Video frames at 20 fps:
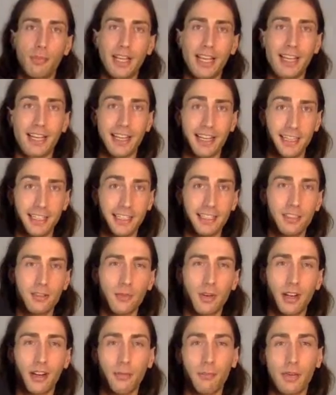pants
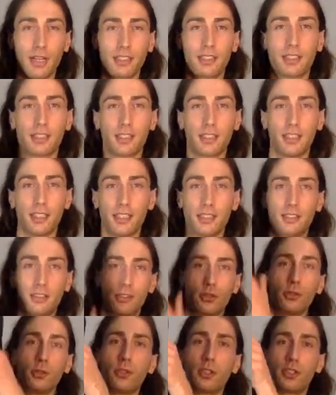where I basically
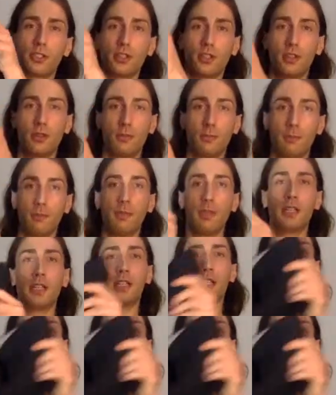took some